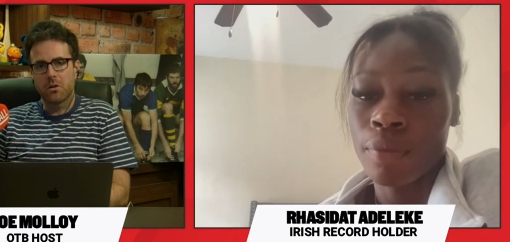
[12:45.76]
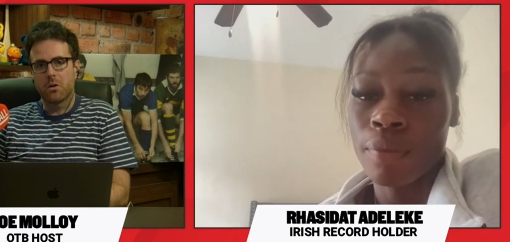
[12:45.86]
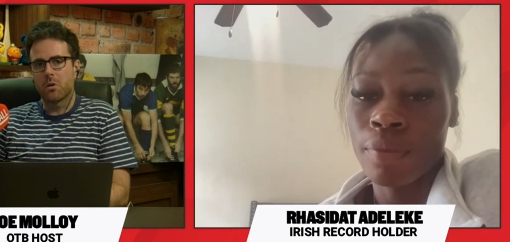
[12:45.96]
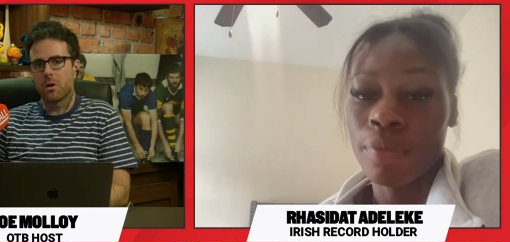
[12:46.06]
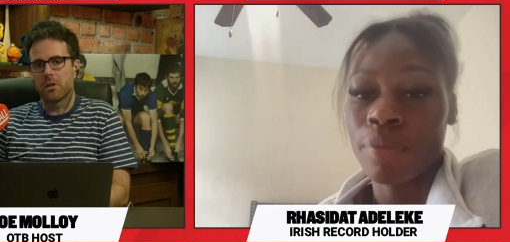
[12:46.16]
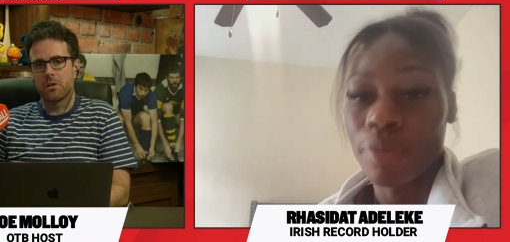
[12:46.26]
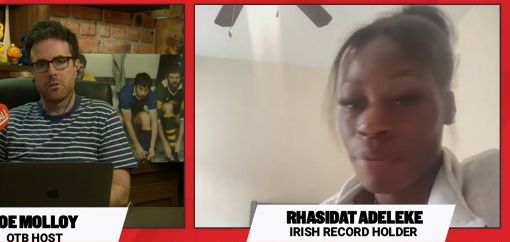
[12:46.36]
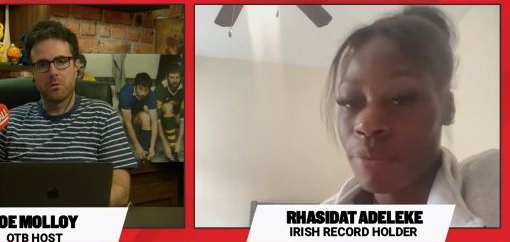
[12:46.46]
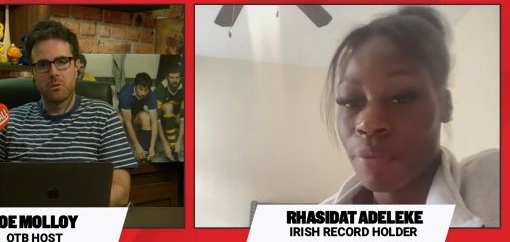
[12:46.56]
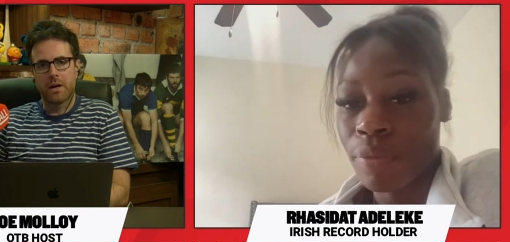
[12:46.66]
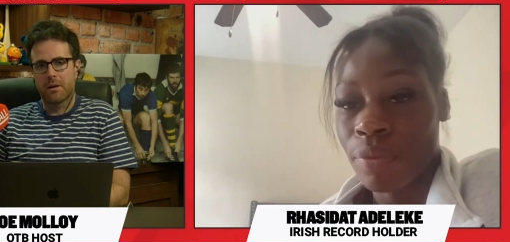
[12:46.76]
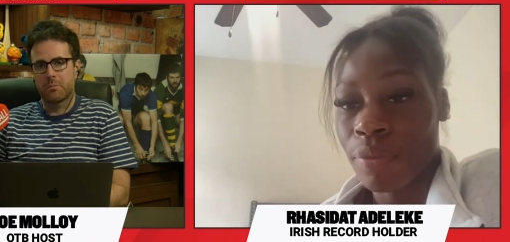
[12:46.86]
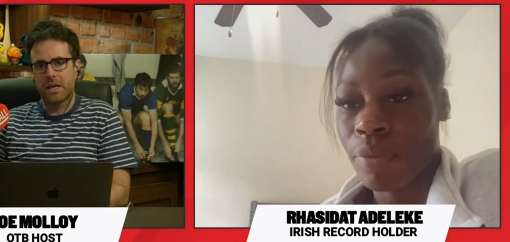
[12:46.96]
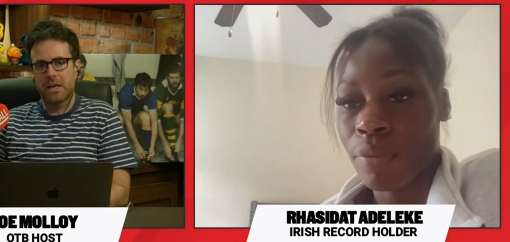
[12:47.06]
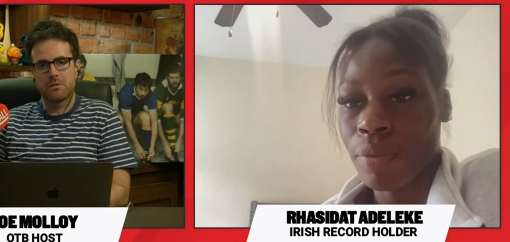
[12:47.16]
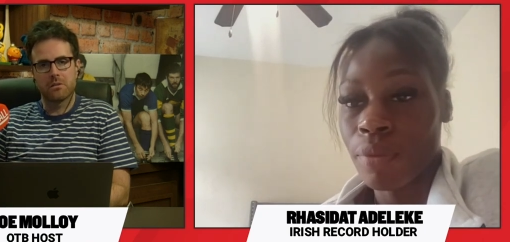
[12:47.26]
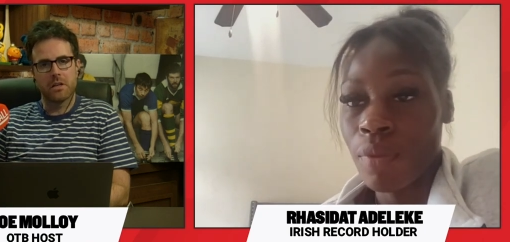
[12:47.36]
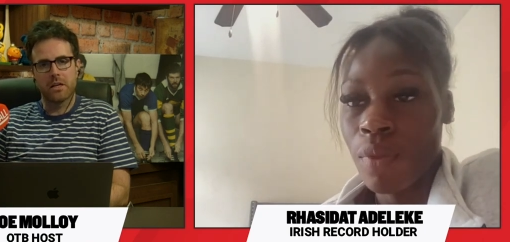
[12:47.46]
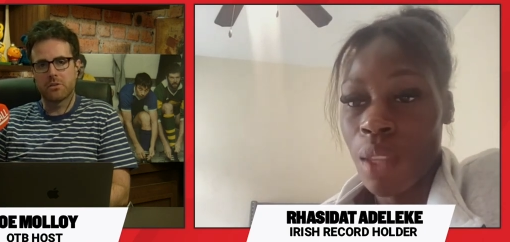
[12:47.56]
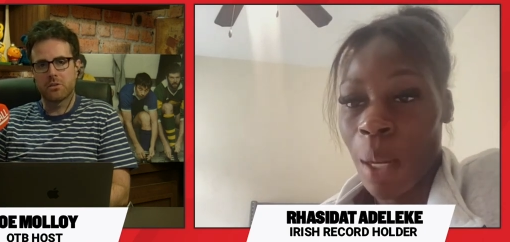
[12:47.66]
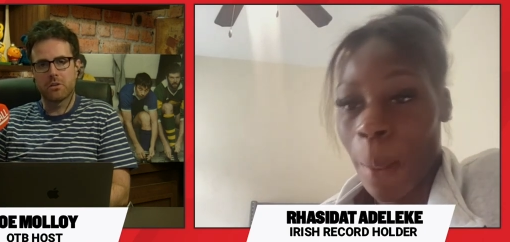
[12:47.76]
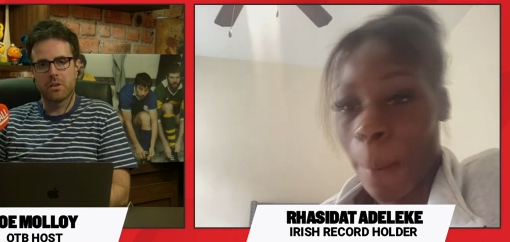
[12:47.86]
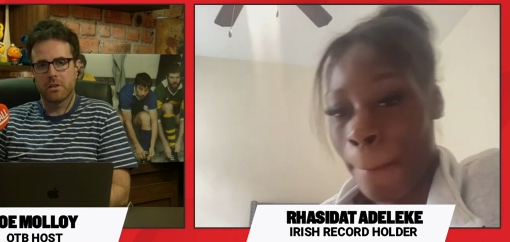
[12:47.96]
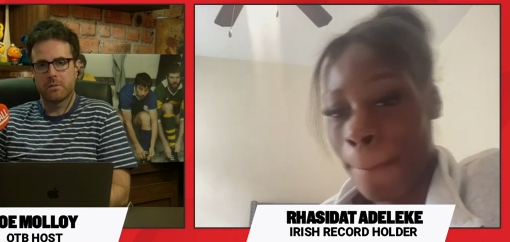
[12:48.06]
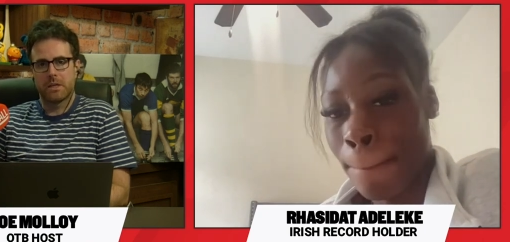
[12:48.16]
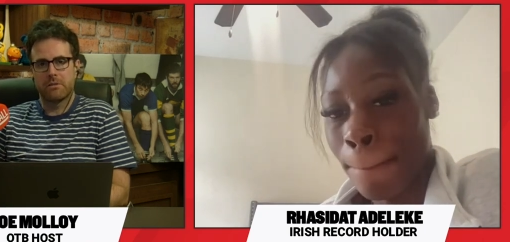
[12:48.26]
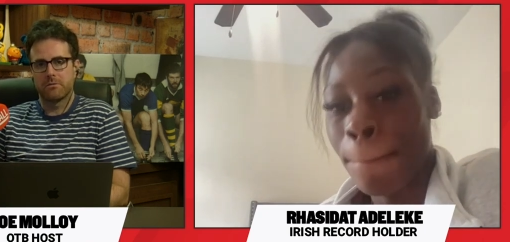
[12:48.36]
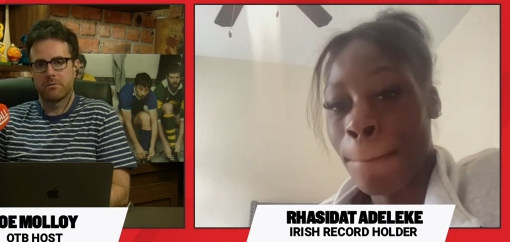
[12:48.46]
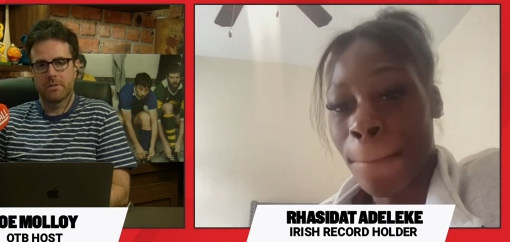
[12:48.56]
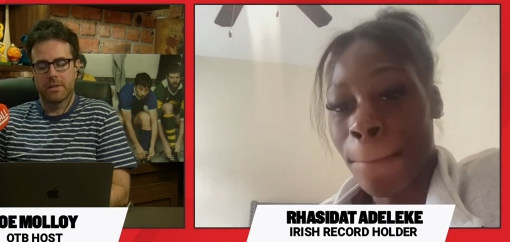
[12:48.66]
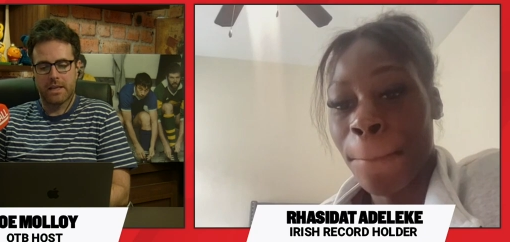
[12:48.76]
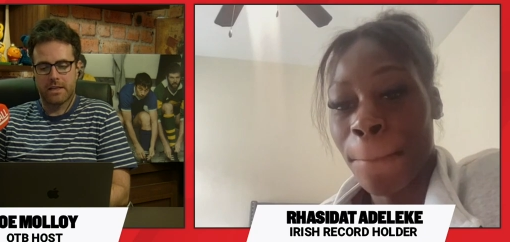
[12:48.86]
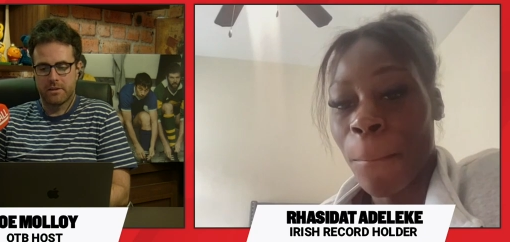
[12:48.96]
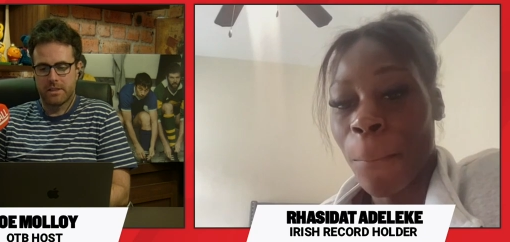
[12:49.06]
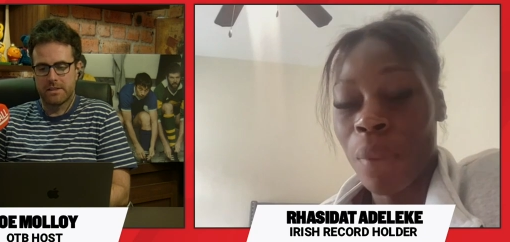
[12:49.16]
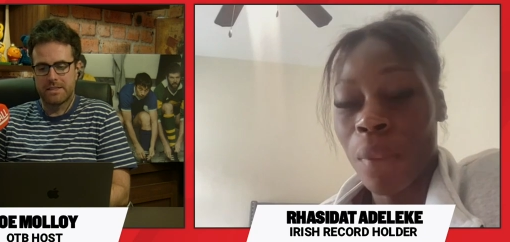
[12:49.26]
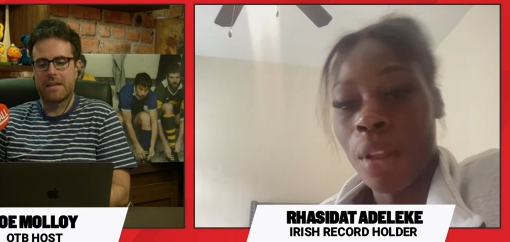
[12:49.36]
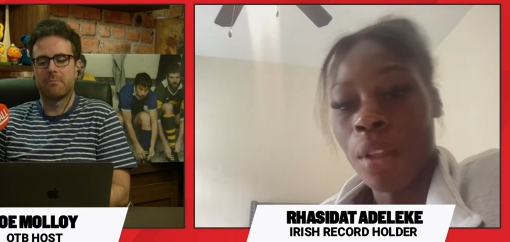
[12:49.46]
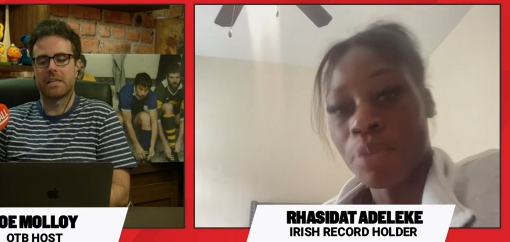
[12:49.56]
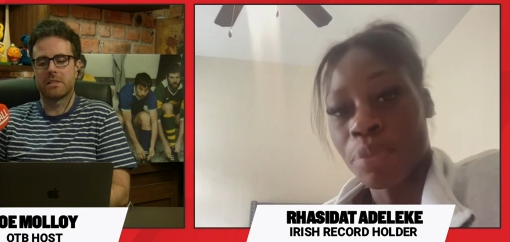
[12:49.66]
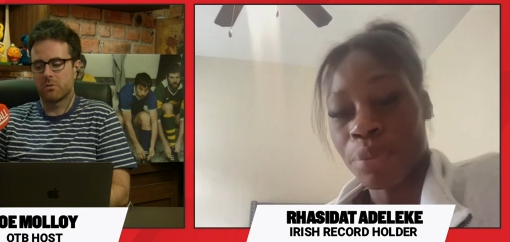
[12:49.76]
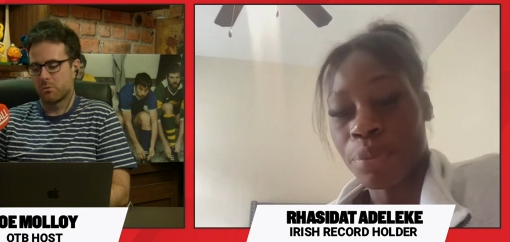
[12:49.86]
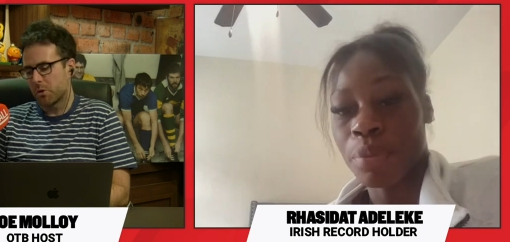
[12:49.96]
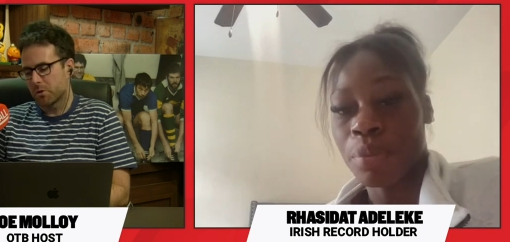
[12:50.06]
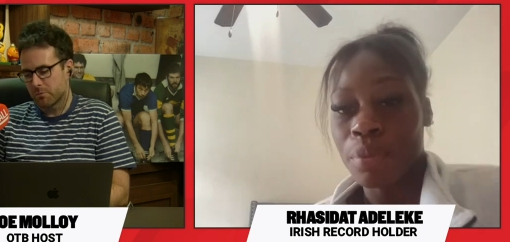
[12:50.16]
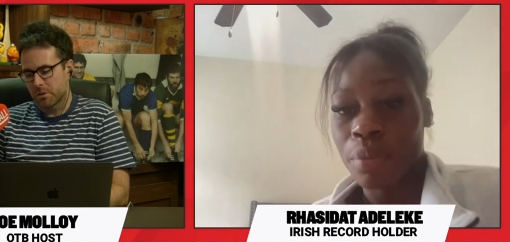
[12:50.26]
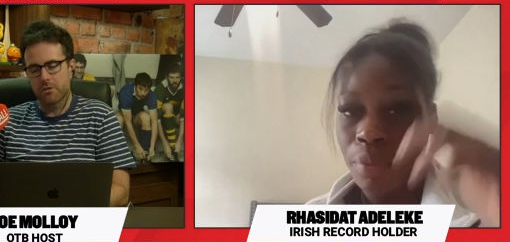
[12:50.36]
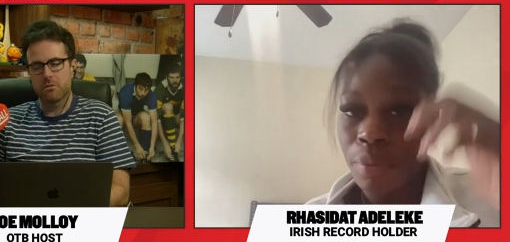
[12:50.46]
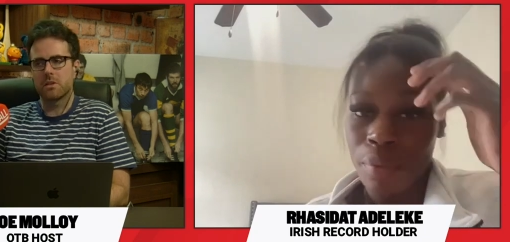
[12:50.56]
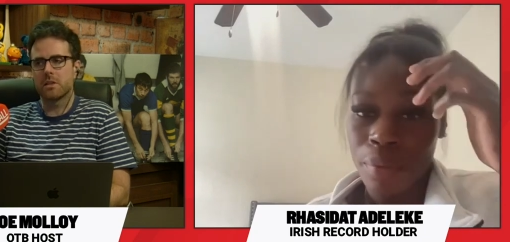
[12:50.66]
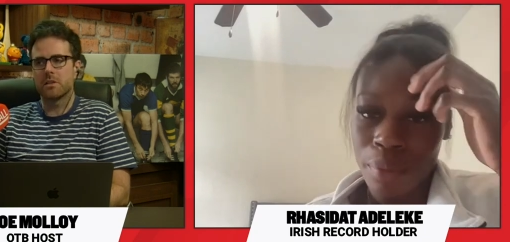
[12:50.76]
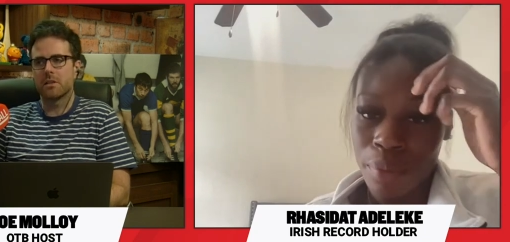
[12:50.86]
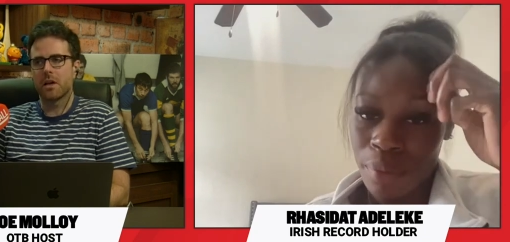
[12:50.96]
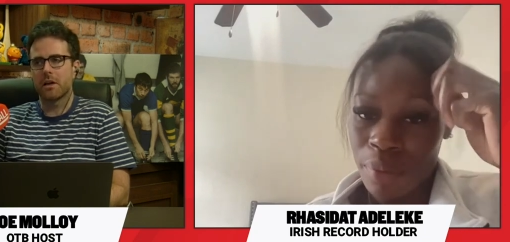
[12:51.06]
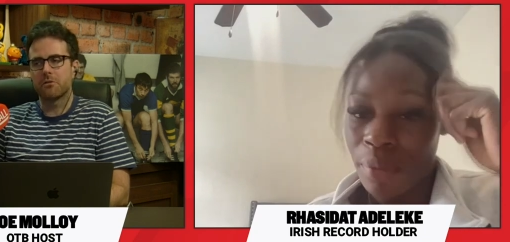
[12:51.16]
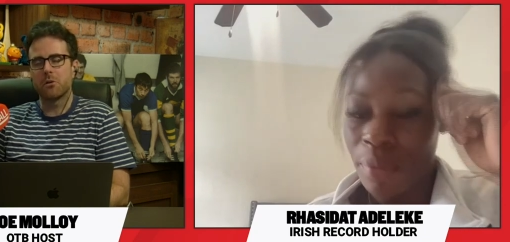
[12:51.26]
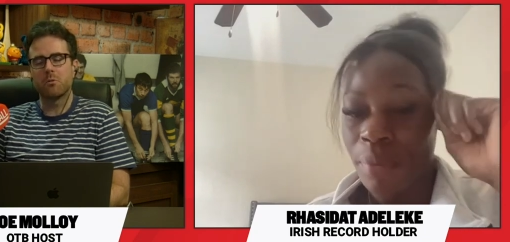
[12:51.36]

Speaker 1: or are you happy out? Life is good? Because even in the 10 minutes we've spoken, which obviously is not a, a full